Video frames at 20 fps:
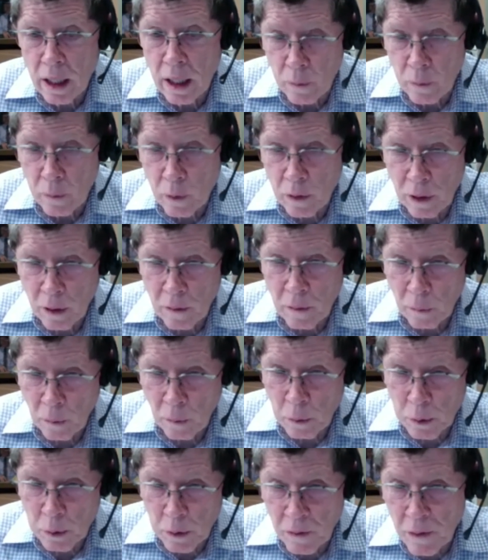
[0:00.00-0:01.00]
in one, you know,
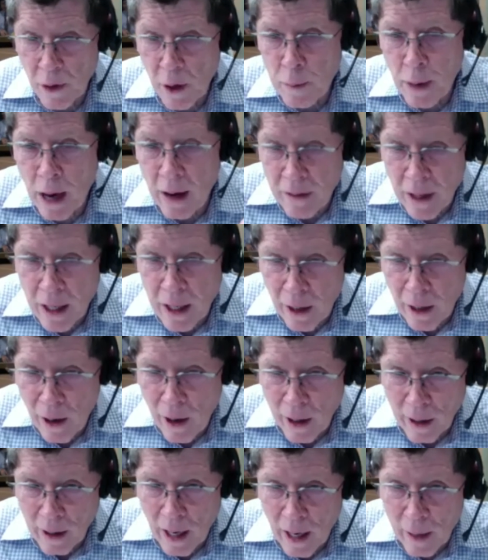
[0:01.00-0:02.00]
who was referred by a
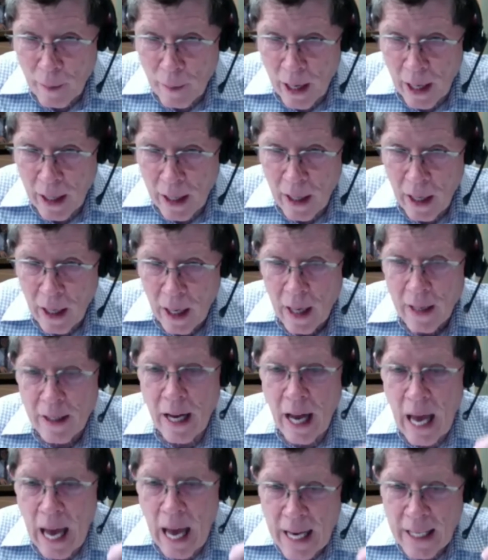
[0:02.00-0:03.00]
veterinarian client of mine to
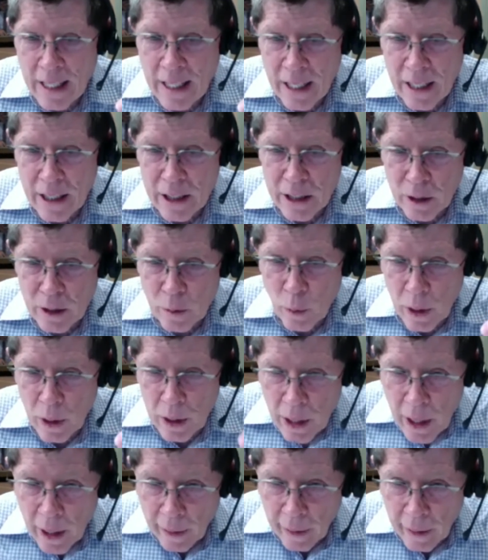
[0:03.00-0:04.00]
eight dentists in one
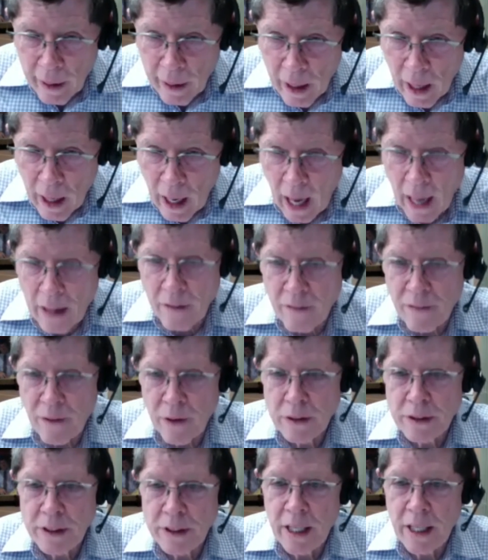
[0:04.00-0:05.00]
year. And the
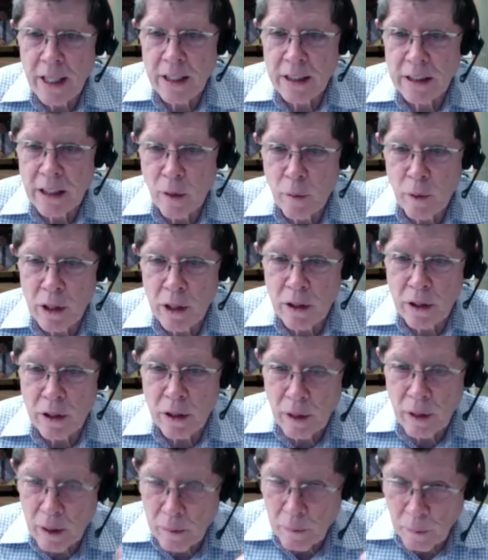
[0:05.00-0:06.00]
first dentist I went
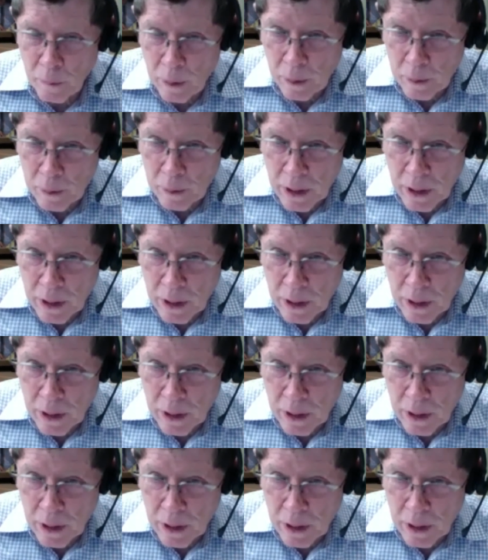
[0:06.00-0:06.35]
to had been